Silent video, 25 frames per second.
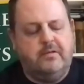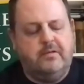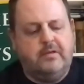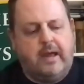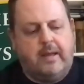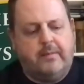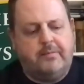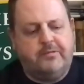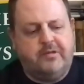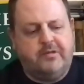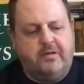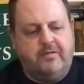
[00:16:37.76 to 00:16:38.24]

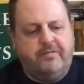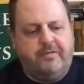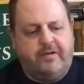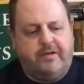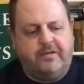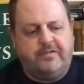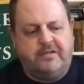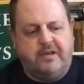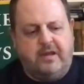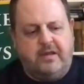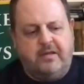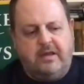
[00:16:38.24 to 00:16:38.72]
absolutely
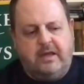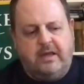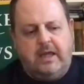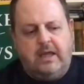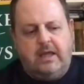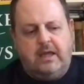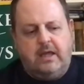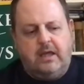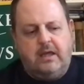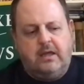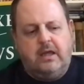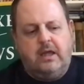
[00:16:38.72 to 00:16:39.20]
fascinating.
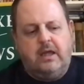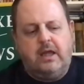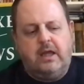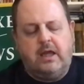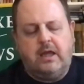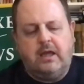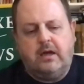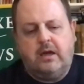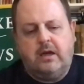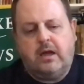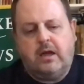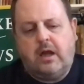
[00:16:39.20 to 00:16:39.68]

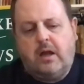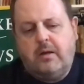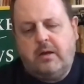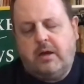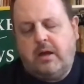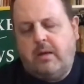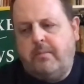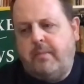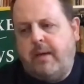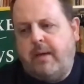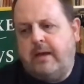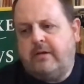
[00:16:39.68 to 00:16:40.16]
Kike, can I
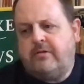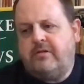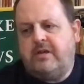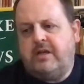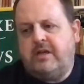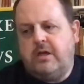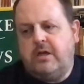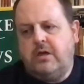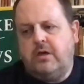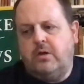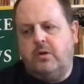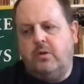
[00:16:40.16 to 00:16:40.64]
come back to
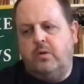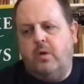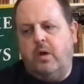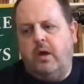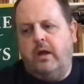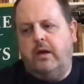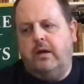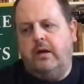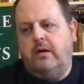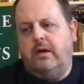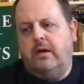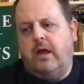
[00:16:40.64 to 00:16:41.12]
you
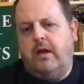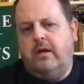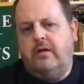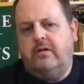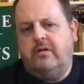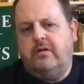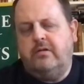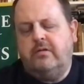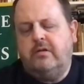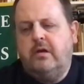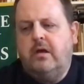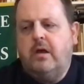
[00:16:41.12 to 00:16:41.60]

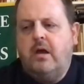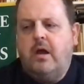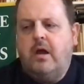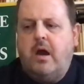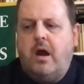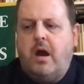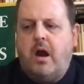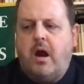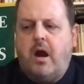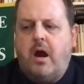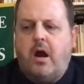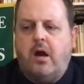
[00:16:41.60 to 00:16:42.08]
and
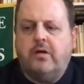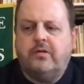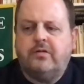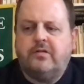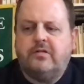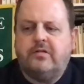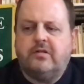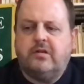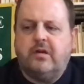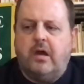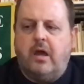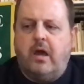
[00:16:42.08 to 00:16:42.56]

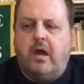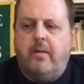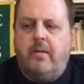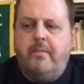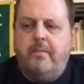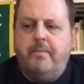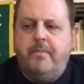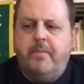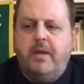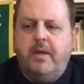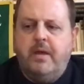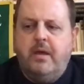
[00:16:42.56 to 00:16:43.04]
ask,
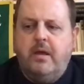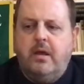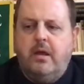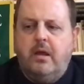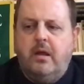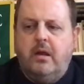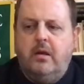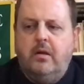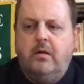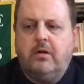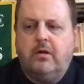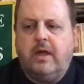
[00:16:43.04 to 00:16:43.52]

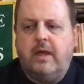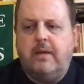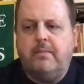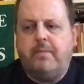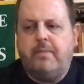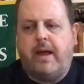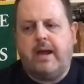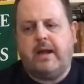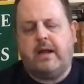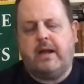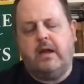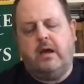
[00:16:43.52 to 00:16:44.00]
looking
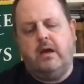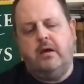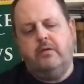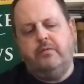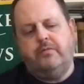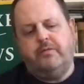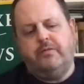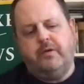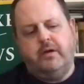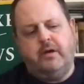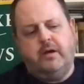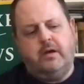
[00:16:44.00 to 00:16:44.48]
back
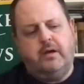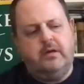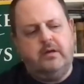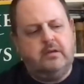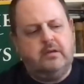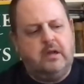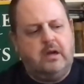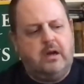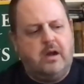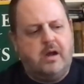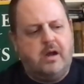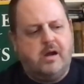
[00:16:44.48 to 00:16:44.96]
over
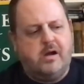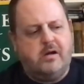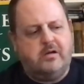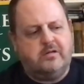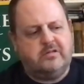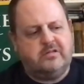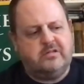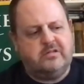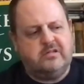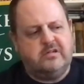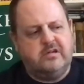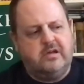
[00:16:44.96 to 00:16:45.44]
the
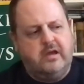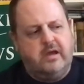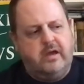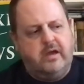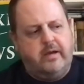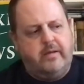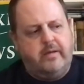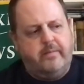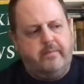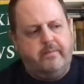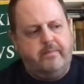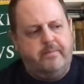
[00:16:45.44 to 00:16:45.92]
last
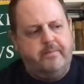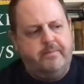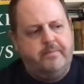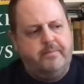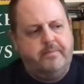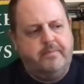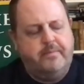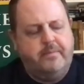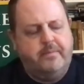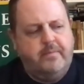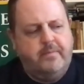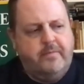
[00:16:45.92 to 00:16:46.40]

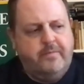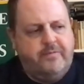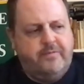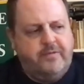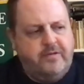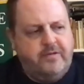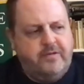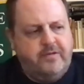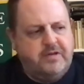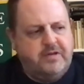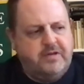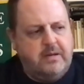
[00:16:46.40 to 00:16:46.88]

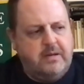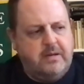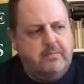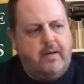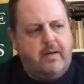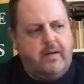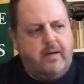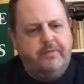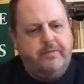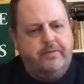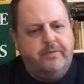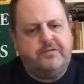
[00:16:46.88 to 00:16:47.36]
15
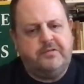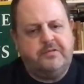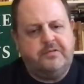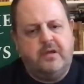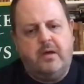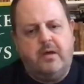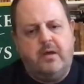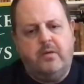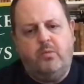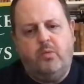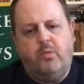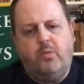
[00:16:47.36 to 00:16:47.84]
months,
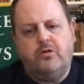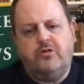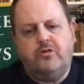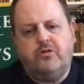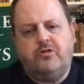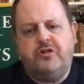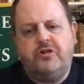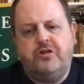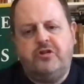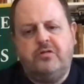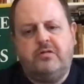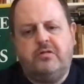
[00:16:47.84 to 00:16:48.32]
what
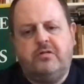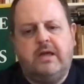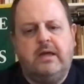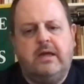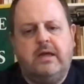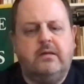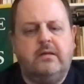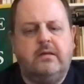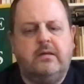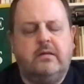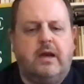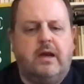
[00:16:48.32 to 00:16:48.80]
do you
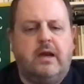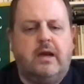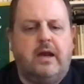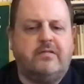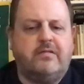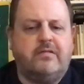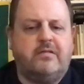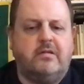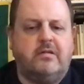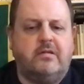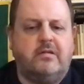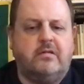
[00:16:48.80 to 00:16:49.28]
think the
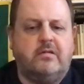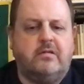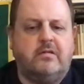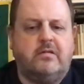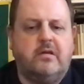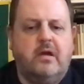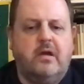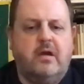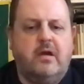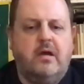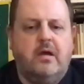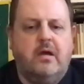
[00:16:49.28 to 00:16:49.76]
lessons
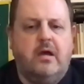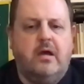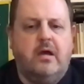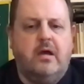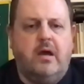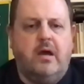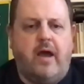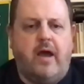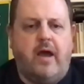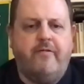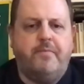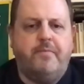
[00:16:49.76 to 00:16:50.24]

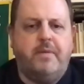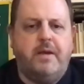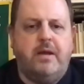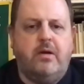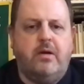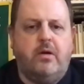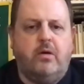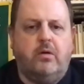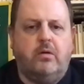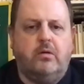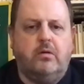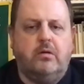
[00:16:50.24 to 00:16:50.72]
have
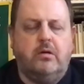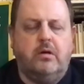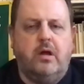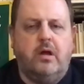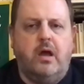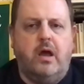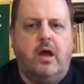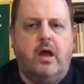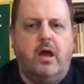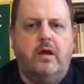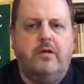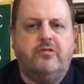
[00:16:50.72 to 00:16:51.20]
been on
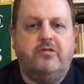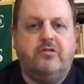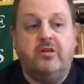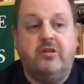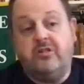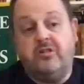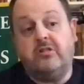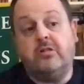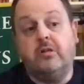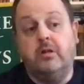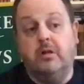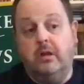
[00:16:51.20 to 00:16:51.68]

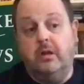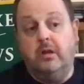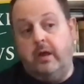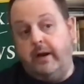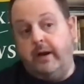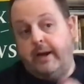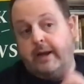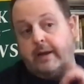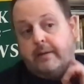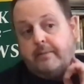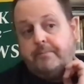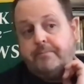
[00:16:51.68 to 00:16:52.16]
digital
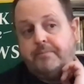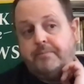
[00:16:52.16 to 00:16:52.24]
learning?